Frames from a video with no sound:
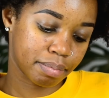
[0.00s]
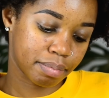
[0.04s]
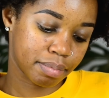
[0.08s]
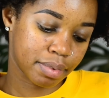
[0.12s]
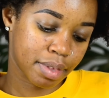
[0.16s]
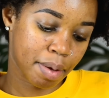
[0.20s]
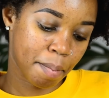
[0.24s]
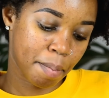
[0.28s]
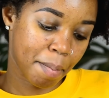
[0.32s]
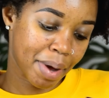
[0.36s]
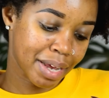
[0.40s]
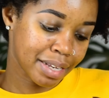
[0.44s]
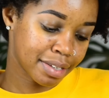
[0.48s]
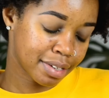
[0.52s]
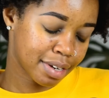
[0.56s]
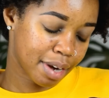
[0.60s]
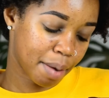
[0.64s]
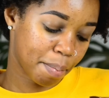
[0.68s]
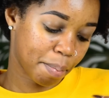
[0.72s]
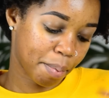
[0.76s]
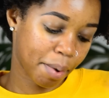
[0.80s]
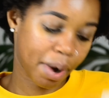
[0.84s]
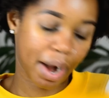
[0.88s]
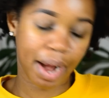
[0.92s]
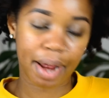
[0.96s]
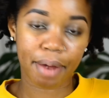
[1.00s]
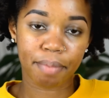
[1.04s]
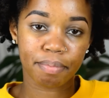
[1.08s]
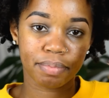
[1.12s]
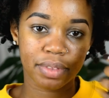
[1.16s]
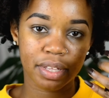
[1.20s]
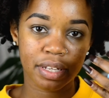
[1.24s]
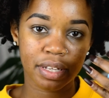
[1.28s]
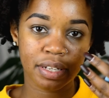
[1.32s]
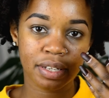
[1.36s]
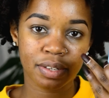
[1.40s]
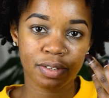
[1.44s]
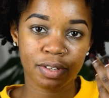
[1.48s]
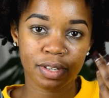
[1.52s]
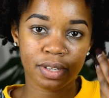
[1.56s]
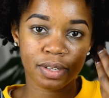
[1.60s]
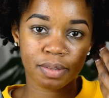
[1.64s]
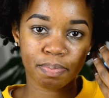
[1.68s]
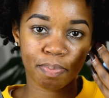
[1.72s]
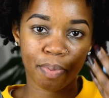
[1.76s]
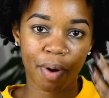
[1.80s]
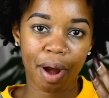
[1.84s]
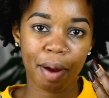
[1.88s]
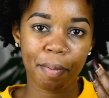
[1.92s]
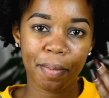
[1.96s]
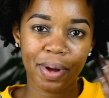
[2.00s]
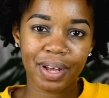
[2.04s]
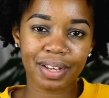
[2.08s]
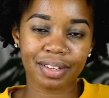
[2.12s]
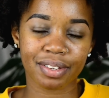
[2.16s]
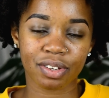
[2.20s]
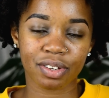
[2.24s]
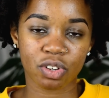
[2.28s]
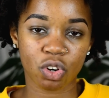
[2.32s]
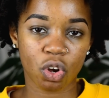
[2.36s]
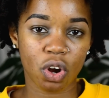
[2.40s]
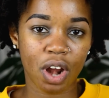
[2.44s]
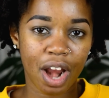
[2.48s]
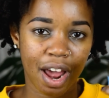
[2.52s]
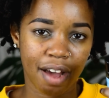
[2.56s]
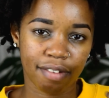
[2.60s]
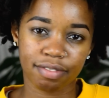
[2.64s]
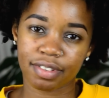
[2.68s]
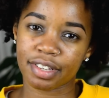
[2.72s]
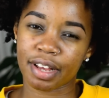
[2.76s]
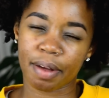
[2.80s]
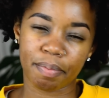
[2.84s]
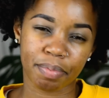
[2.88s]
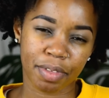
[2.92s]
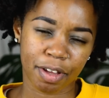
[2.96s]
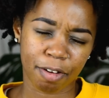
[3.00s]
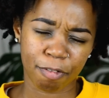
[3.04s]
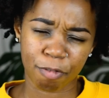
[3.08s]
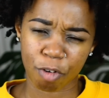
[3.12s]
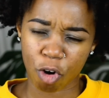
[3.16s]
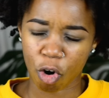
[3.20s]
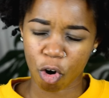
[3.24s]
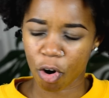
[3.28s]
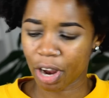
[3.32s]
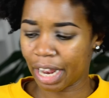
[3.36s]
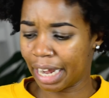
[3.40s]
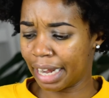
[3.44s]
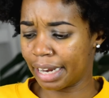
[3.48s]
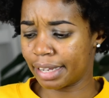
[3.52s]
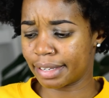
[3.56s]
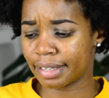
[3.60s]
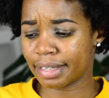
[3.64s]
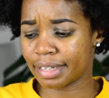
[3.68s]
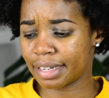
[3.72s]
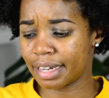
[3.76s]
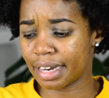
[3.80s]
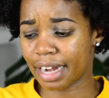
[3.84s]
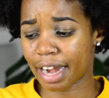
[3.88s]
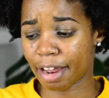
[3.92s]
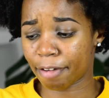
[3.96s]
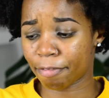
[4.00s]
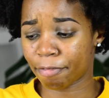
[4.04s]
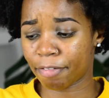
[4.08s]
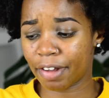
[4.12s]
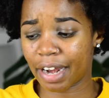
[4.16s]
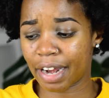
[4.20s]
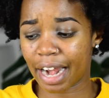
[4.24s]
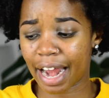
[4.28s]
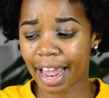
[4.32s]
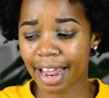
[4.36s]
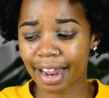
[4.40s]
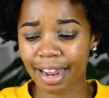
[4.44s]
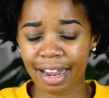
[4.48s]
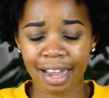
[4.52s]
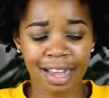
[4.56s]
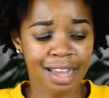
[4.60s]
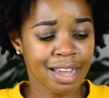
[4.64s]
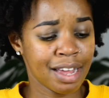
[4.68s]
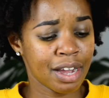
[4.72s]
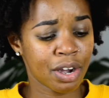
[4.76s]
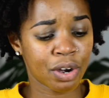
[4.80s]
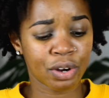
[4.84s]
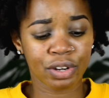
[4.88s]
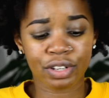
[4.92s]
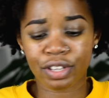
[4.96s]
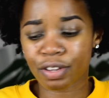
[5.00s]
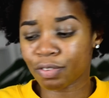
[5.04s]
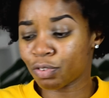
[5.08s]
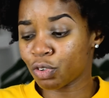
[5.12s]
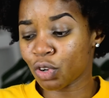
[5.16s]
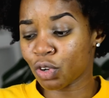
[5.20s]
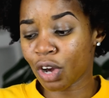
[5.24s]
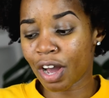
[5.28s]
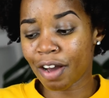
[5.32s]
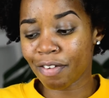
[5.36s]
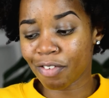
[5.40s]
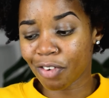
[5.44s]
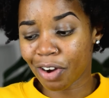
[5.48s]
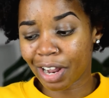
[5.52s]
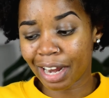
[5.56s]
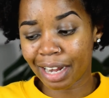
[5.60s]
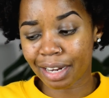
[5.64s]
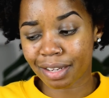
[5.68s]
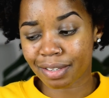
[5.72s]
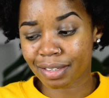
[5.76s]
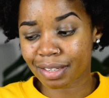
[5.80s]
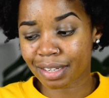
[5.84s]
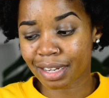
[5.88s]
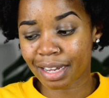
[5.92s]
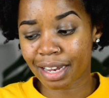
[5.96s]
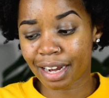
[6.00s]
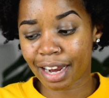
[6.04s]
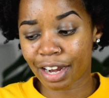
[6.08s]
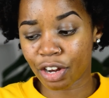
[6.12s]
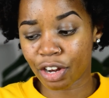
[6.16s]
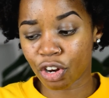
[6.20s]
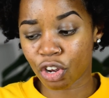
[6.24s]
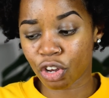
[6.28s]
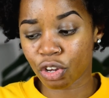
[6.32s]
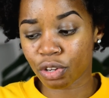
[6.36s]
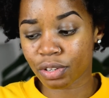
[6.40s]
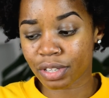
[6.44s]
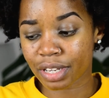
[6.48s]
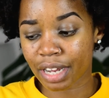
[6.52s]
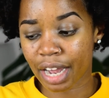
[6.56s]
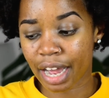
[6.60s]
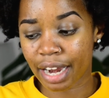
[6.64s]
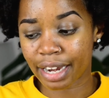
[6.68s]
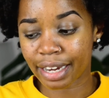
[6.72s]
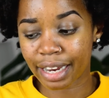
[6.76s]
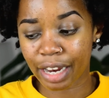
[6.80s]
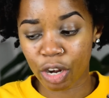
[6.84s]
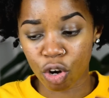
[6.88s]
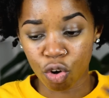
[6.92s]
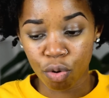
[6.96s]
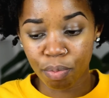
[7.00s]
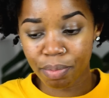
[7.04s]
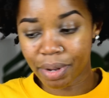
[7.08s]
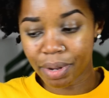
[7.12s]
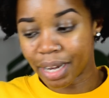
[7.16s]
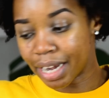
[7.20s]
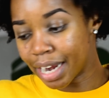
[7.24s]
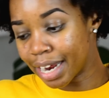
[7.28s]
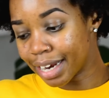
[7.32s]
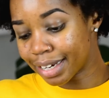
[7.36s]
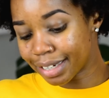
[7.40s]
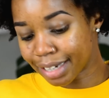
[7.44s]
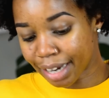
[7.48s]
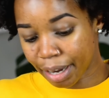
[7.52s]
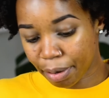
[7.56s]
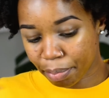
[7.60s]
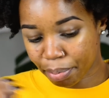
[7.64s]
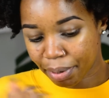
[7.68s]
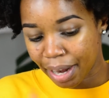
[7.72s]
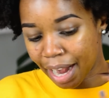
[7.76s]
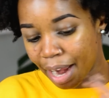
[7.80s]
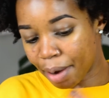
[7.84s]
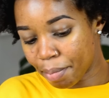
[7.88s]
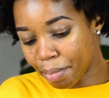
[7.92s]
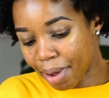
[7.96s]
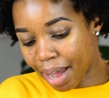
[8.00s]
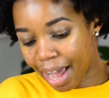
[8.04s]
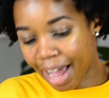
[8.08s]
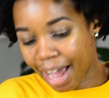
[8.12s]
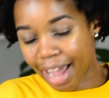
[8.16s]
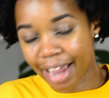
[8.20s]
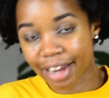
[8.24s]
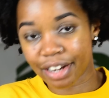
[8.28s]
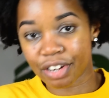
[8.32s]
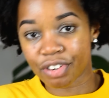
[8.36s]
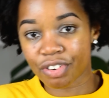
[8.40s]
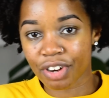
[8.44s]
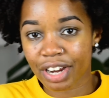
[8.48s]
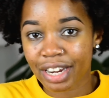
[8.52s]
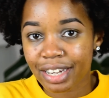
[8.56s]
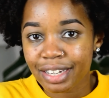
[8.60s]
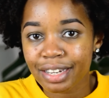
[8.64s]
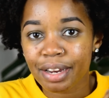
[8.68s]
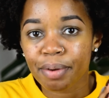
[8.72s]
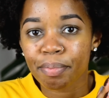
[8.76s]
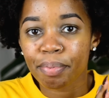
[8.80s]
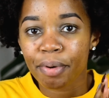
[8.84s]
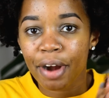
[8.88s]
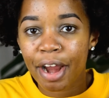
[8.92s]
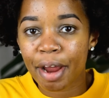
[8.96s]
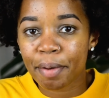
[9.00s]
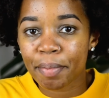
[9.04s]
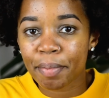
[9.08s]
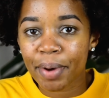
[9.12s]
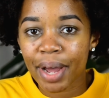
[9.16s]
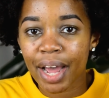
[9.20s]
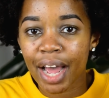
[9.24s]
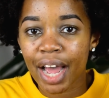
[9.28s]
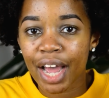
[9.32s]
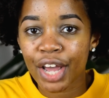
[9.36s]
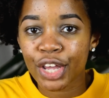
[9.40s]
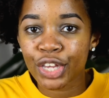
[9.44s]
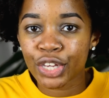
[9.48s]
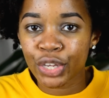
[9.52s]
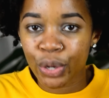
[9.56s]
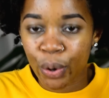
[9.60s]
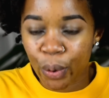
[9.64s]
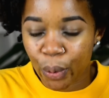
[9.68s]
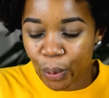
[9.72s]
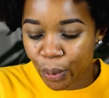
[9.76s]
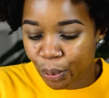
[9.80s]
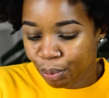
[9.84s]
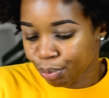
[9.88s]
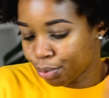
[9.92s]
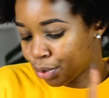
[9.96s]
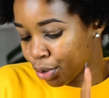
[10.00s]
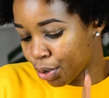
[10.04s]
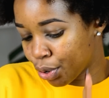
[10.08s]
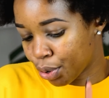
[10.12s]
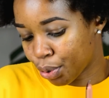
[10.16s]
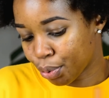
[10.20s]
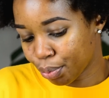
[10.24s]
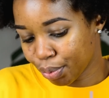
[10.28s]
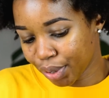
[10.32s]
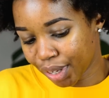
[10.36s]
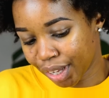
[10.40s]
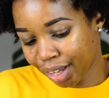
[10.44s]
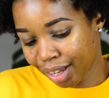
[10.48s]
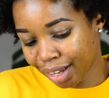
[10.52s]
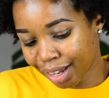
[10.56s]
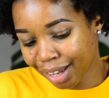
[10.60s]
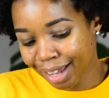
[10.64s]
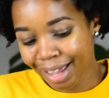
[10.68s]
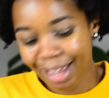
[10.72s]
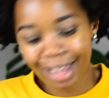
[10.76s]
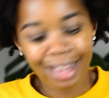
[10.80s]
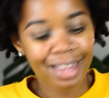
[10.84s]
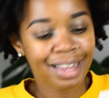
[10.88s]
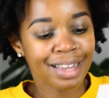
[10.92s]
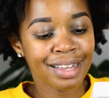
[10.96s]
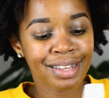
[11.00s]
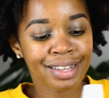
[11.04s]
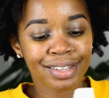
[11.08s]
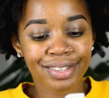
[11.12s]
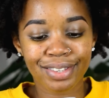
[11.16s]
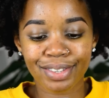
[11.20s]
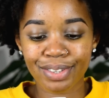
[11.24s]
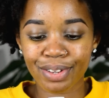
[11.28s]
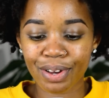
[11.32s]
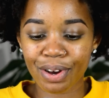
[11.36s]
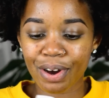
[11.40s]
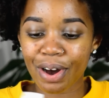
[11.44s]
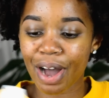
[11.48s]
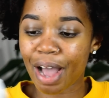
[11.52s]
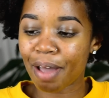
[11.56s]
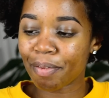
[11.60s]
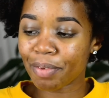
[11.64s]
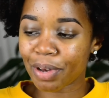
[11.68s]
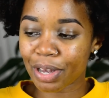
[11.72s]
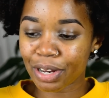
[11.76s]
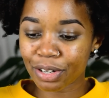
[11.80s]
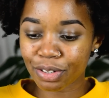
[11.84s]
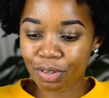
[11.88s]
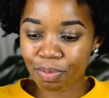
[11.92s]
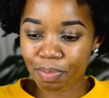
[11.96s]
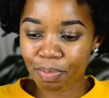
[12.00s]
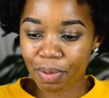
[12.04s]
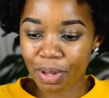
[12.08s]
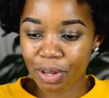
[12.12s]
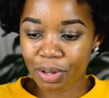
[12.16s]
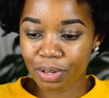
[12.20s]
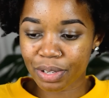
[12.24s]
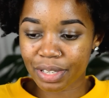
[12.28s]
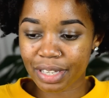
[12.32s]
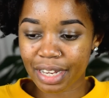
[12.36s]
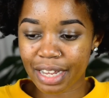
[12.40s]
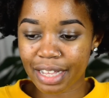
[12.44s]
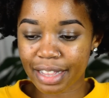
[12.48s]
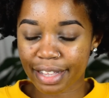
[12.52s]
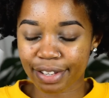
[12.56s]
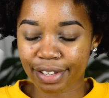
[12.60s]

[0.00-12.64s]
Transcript: the Master Prime, these primers don't have something for oily skin, I feel like, because if you have oily skin and you're using an illuminating primer, hydrating primer, no. So I'm going to be using the